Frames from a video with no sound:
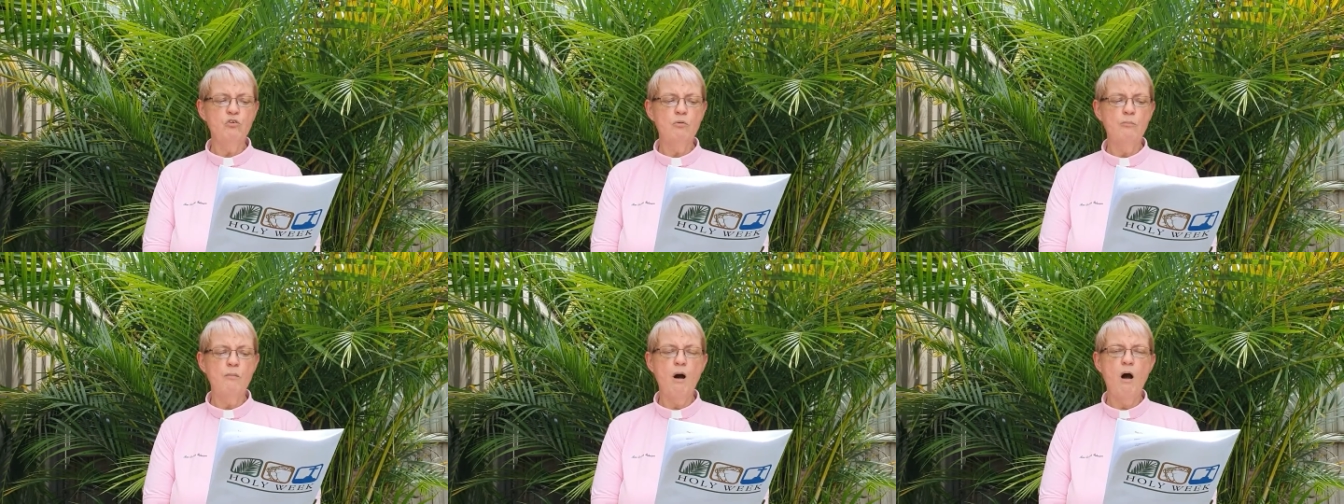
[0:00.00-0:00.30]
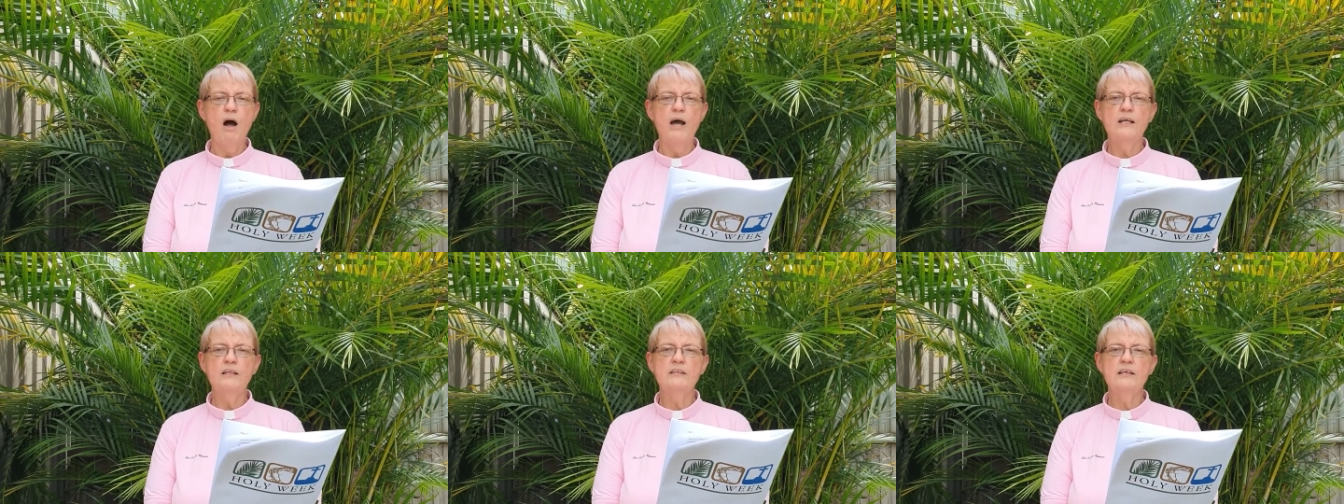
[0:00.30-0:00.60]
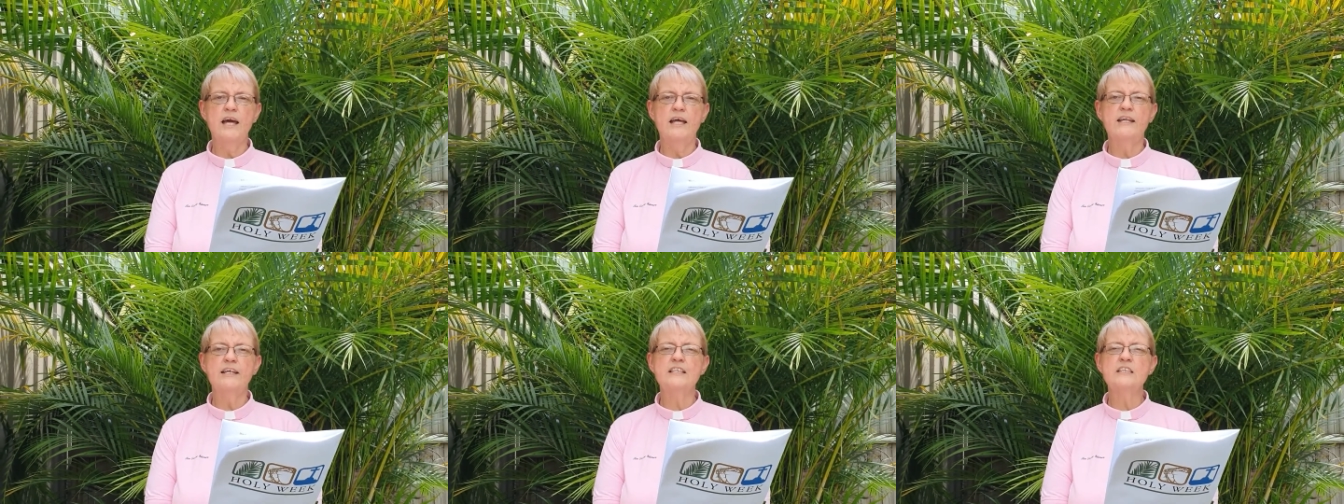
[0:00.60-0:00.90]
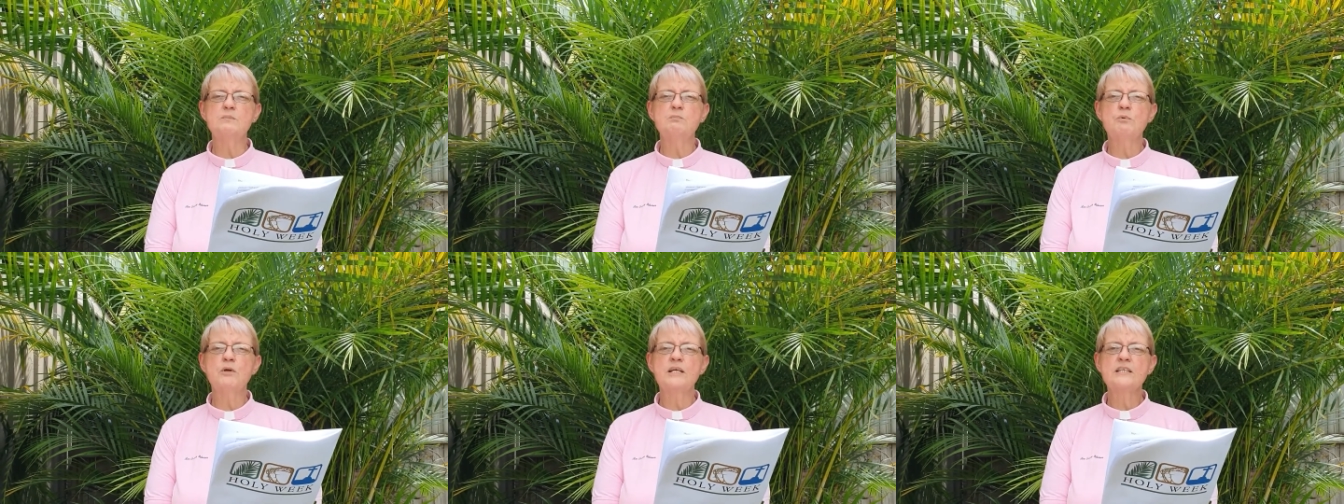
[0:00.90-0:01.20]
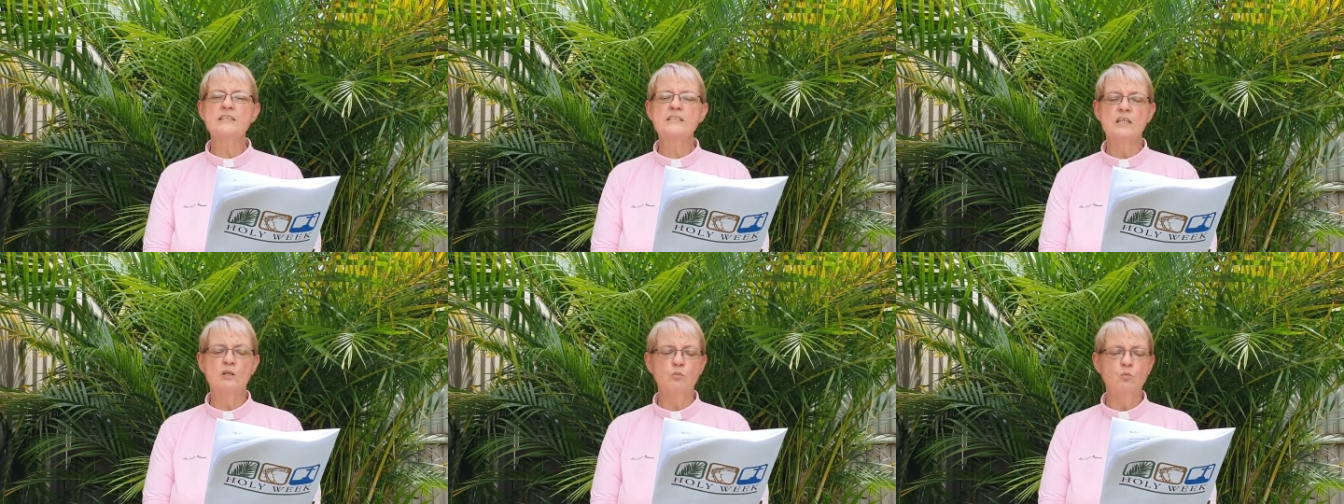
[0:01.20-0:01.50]
mind and
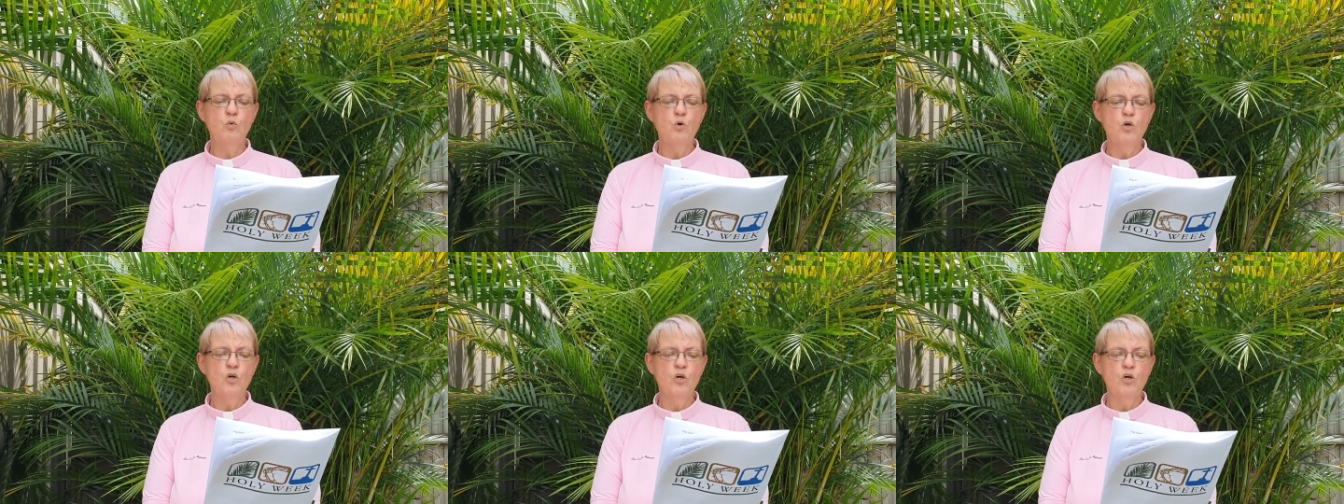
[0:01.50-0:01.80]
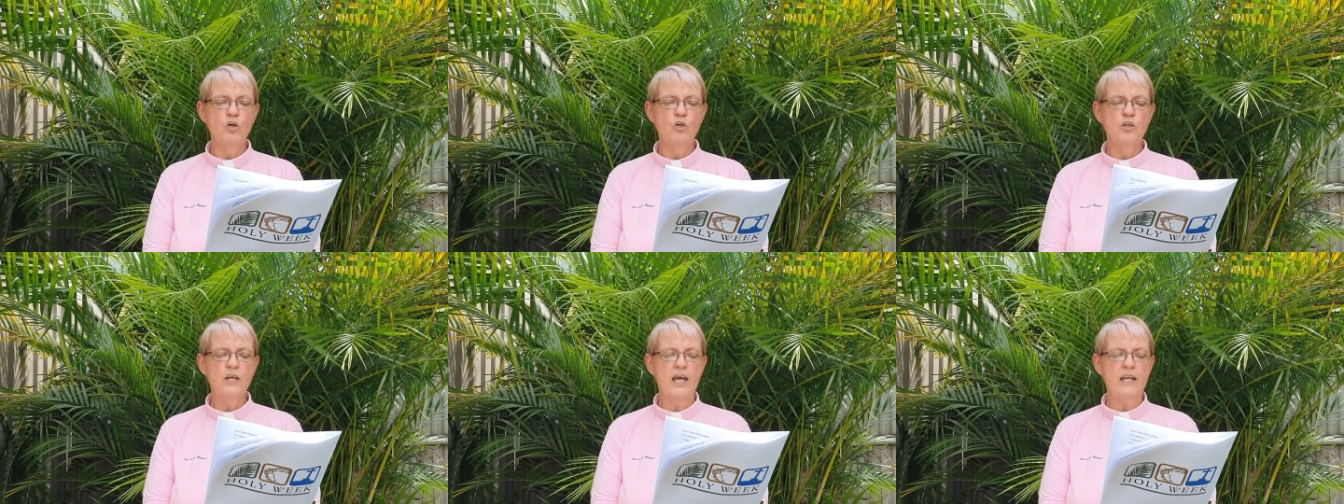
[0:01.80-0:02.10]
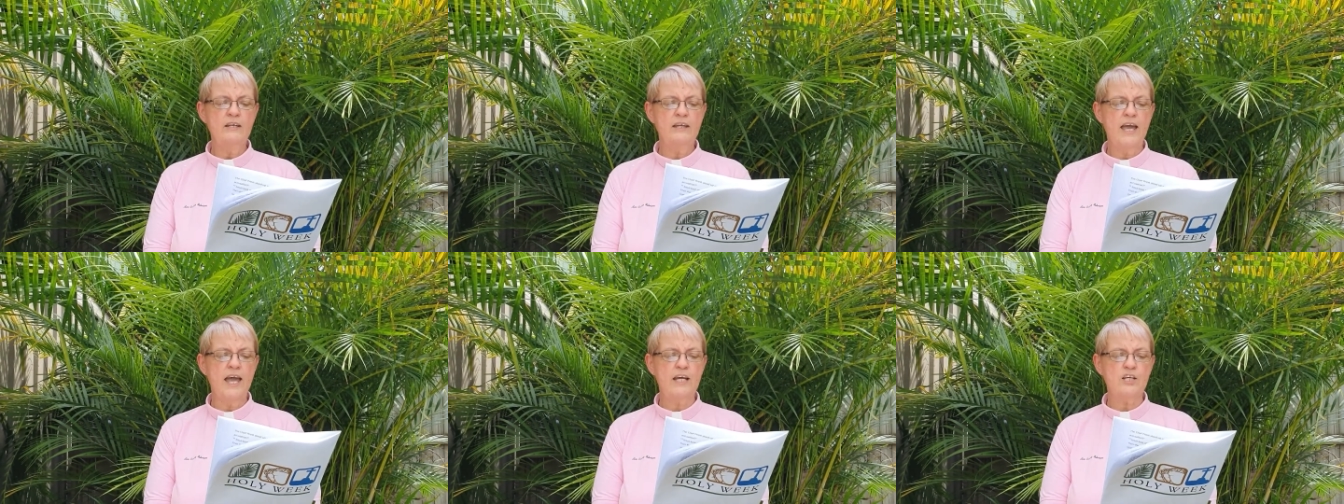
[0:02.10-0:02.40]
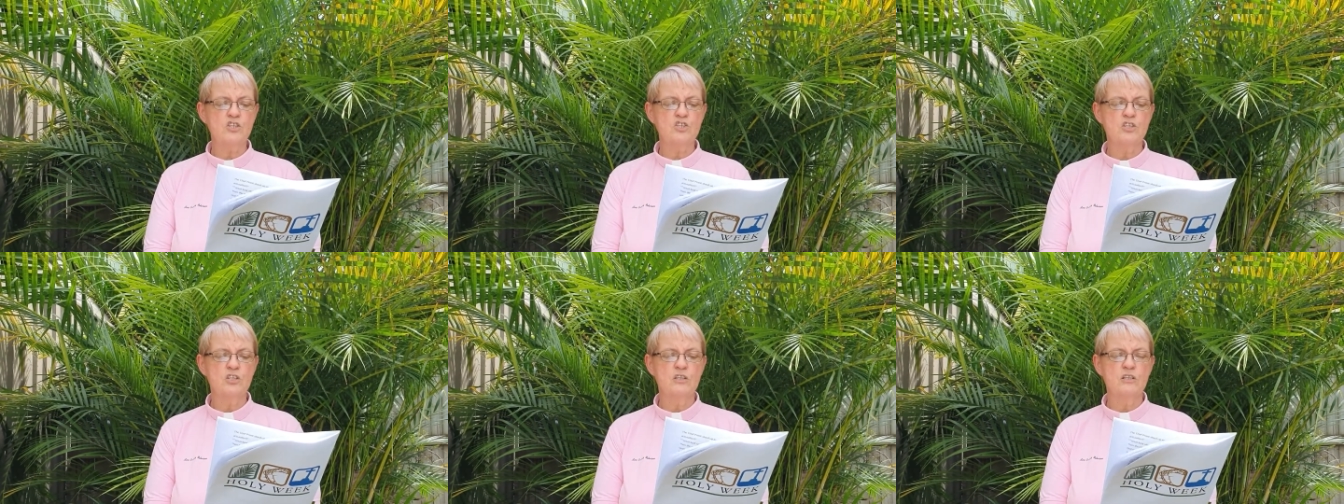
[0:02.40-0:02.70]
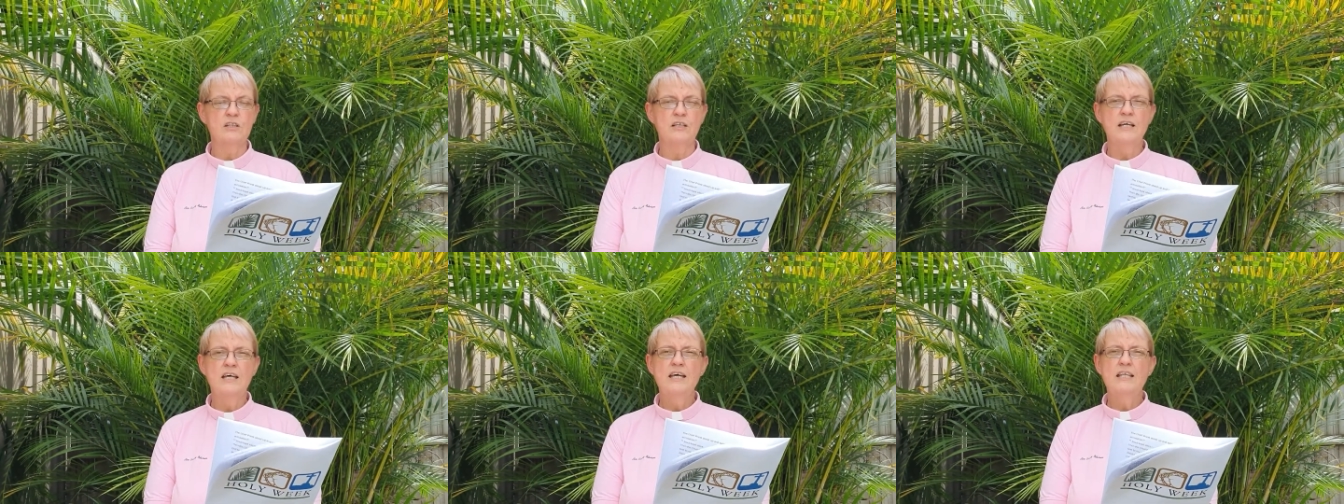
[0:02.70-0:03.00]
express in word and action